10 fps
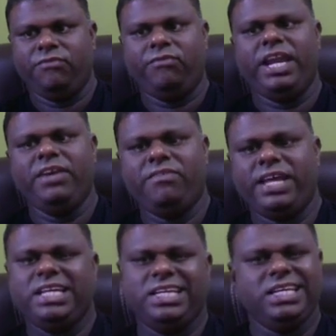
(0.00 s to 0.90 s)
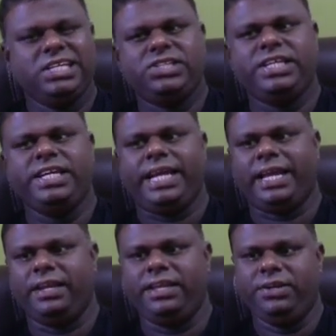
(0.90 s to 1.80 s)
Very easy
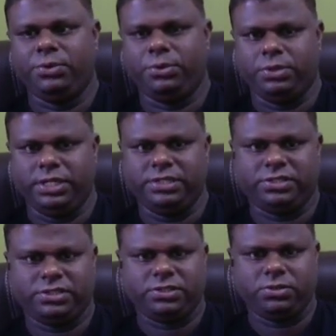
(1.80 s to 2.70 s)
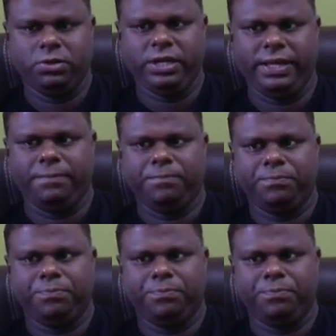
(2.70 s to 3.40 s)
technique to do this. Okay.